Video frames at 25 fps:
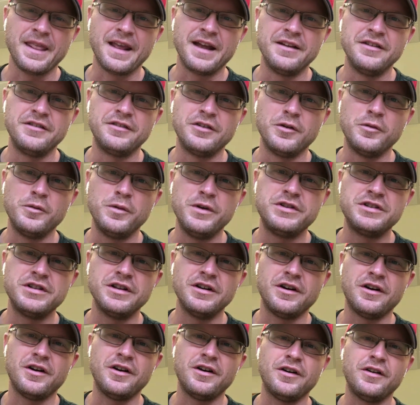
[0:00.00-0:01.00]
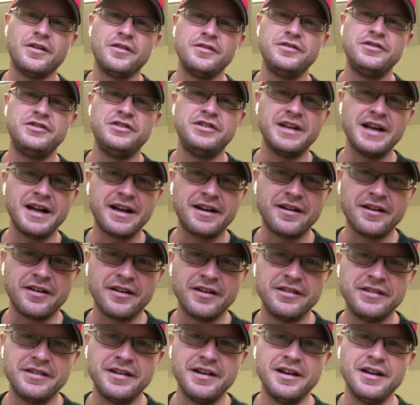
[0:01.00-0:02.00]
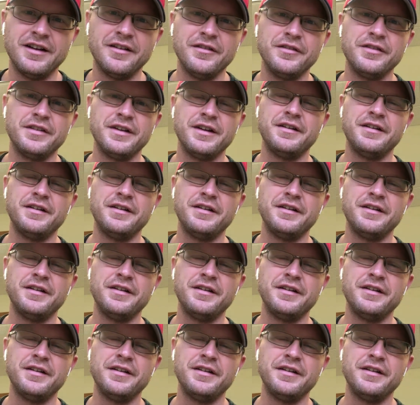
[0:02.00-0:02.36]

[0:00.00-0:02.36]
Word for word: And so we should all check ourselves.